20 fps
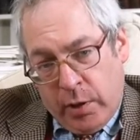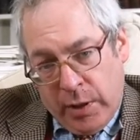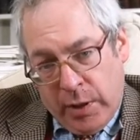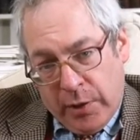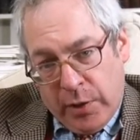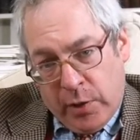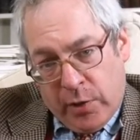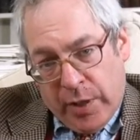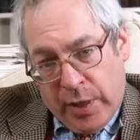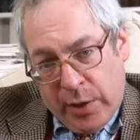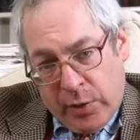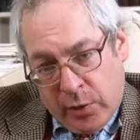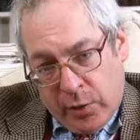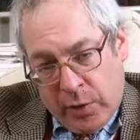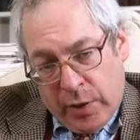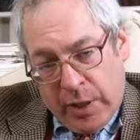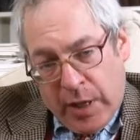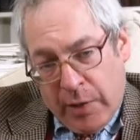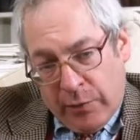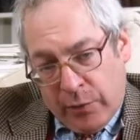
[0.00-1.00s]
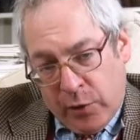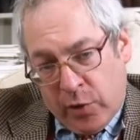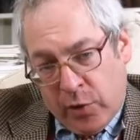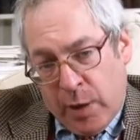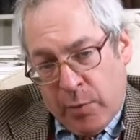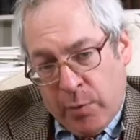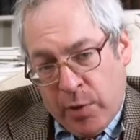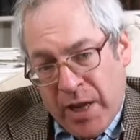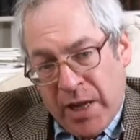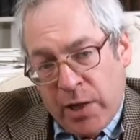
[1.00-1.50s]
in the sense that they have the
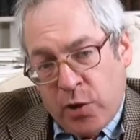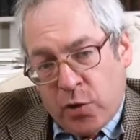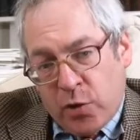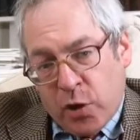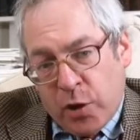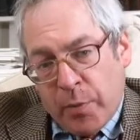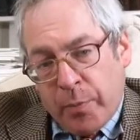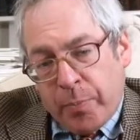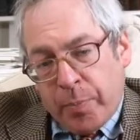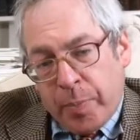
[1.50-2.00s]
same nature,